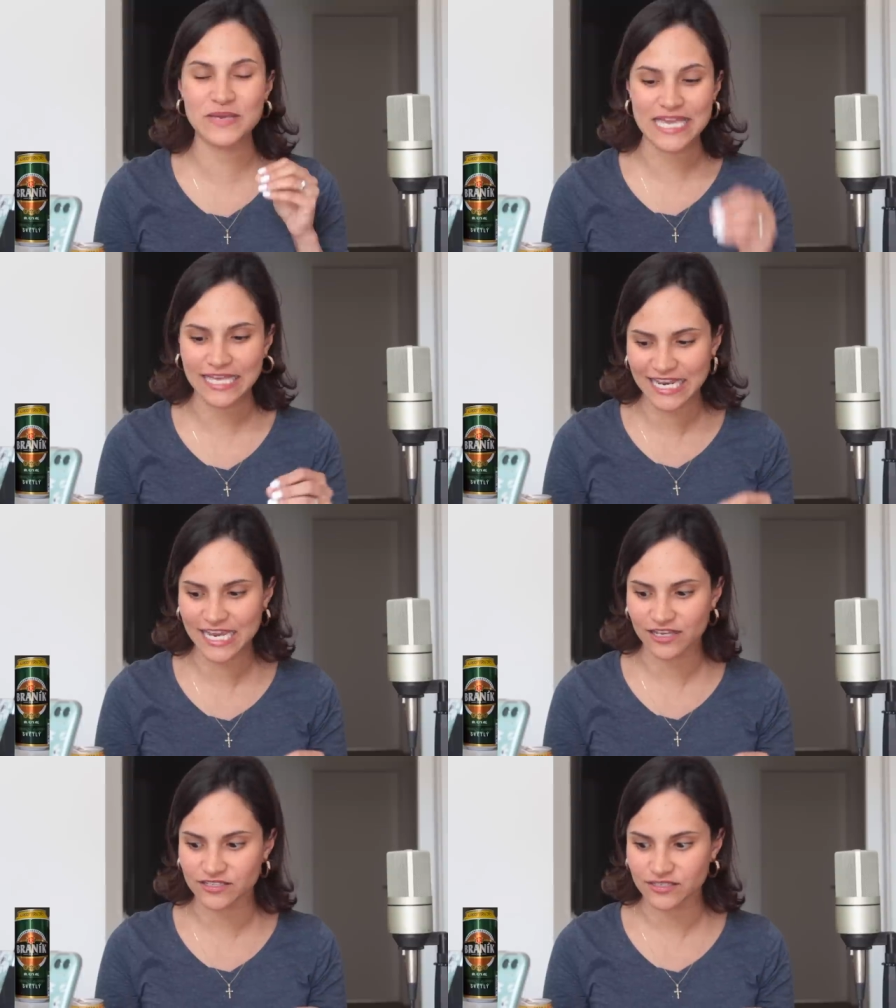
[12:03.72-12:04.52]
be
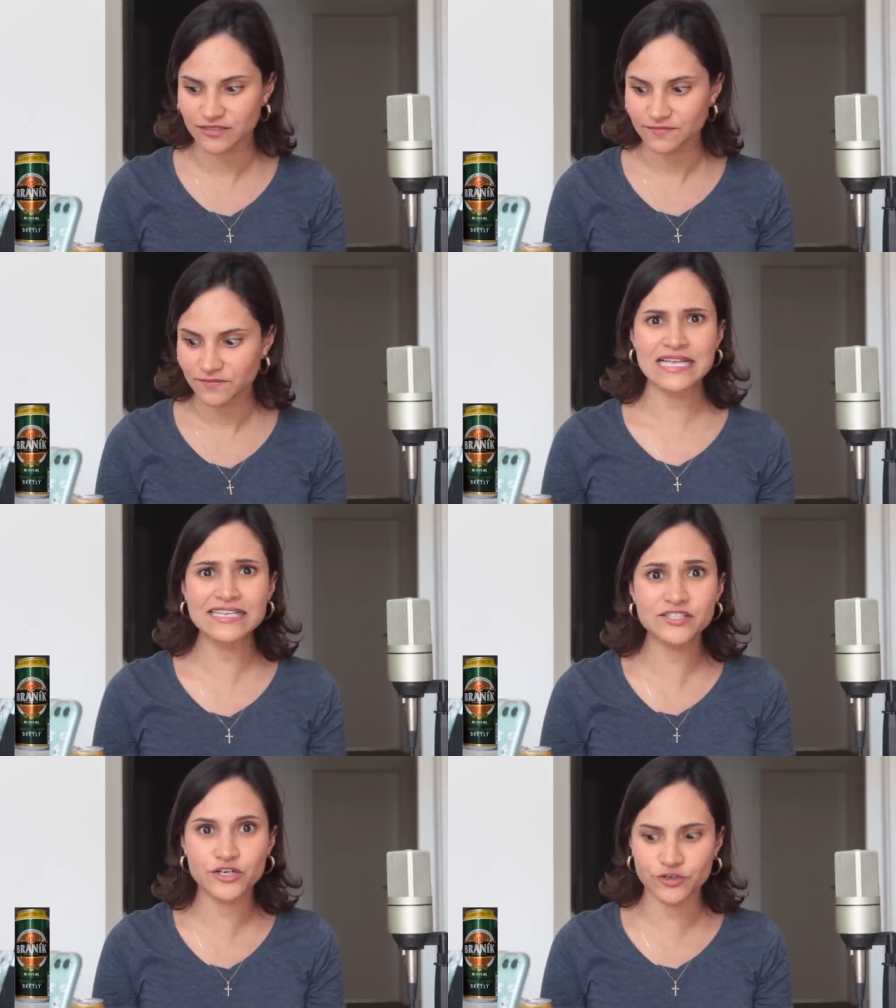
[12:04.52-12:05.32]
hideous.
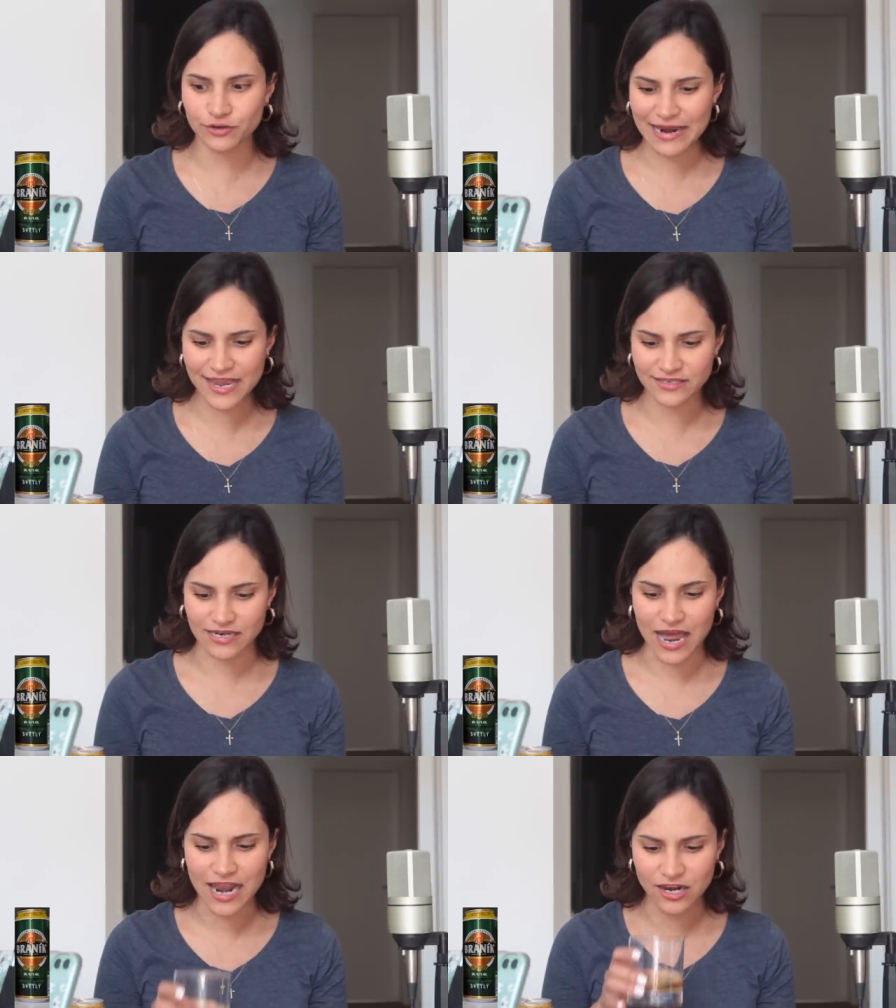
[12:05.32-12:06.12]
It's
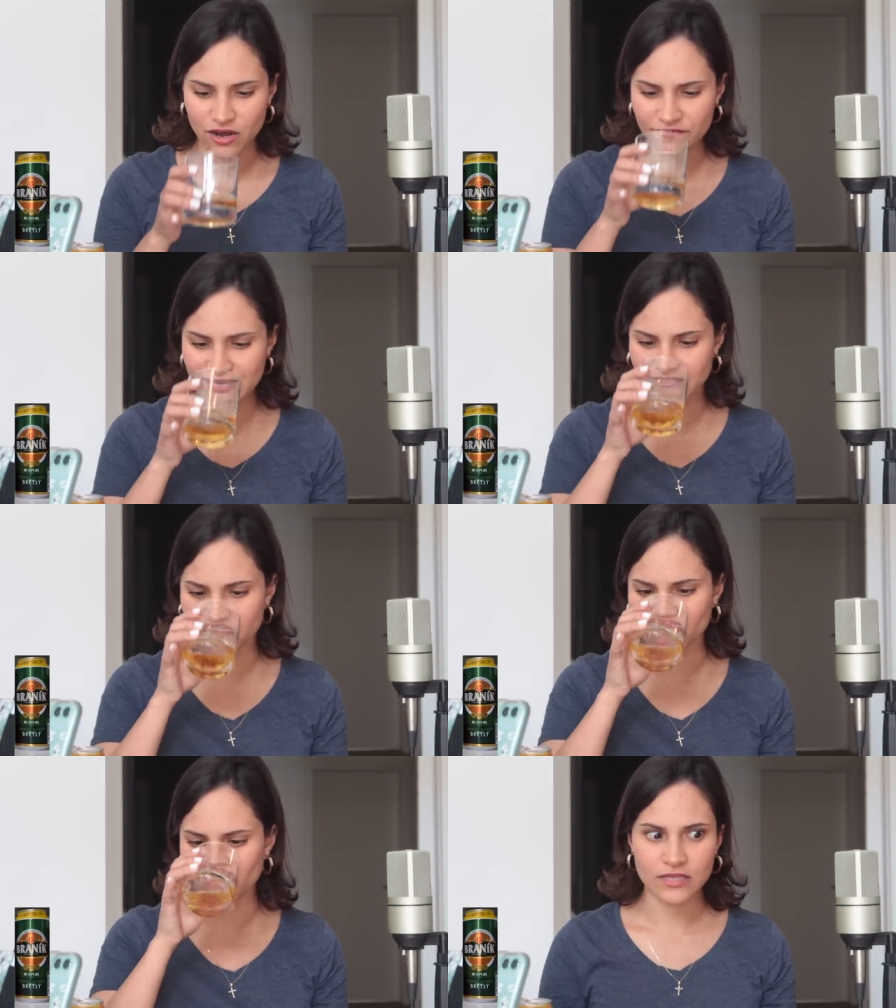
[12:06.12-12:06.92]
great, I love
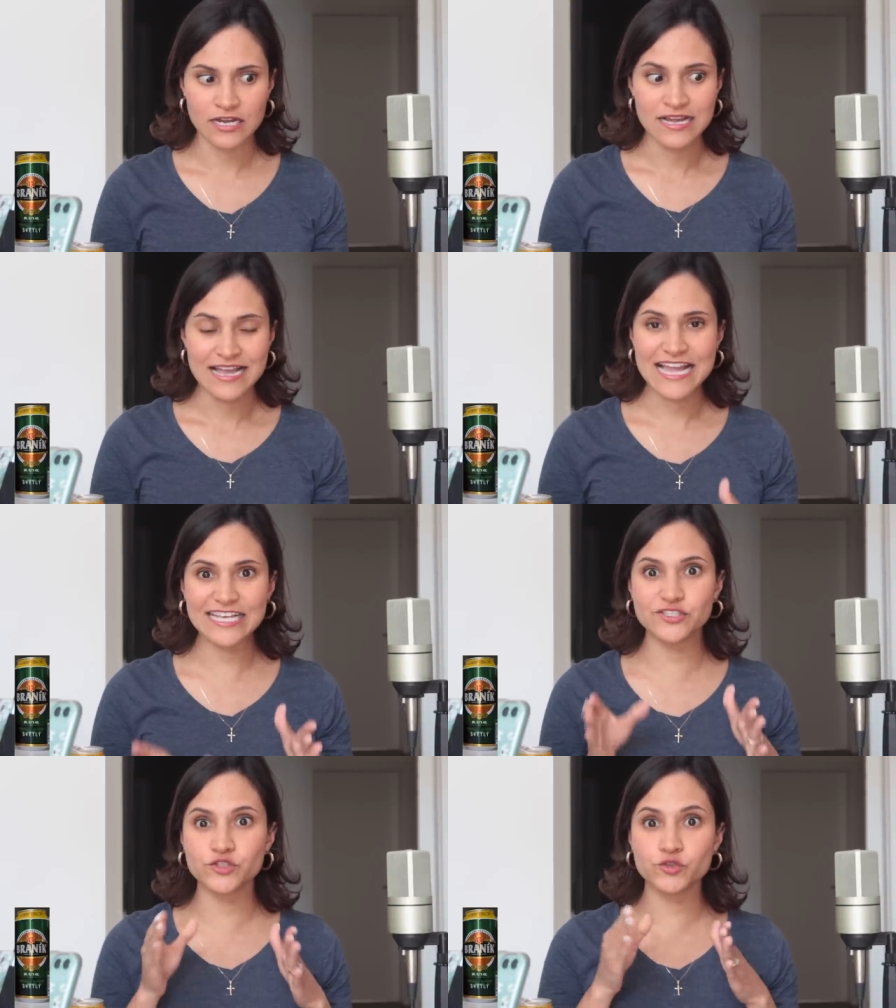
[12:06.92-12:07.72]
it!
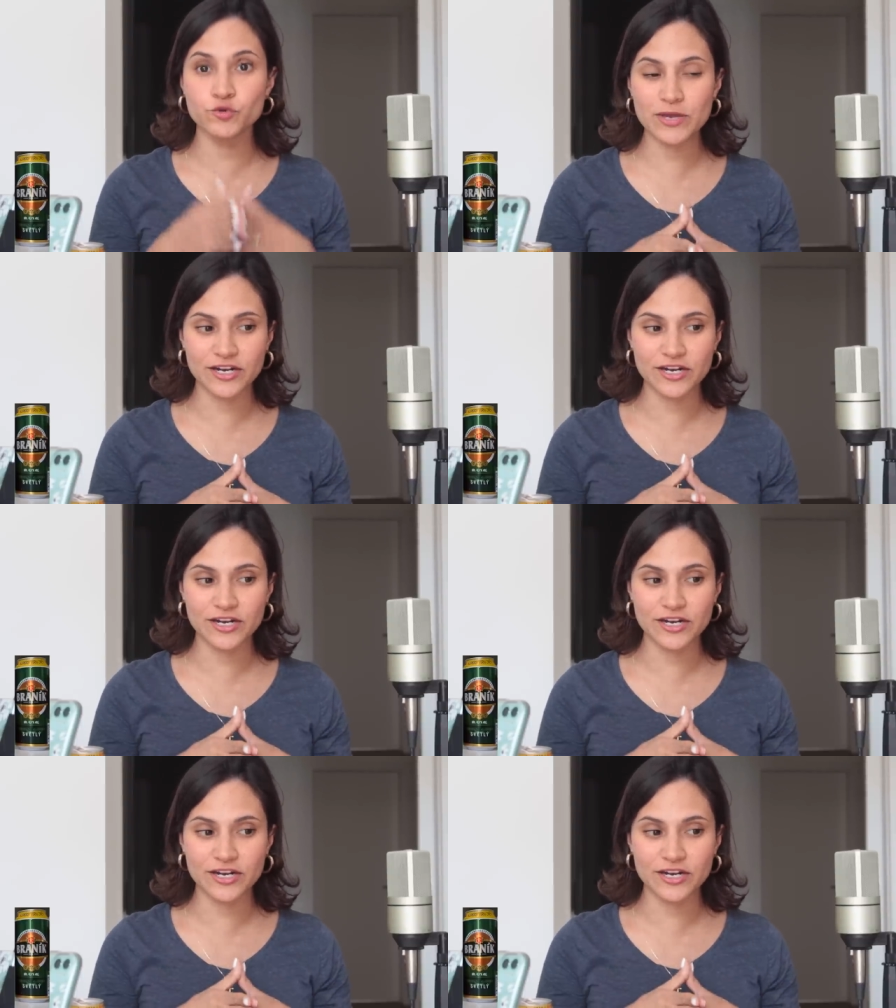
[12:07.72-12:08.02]
It's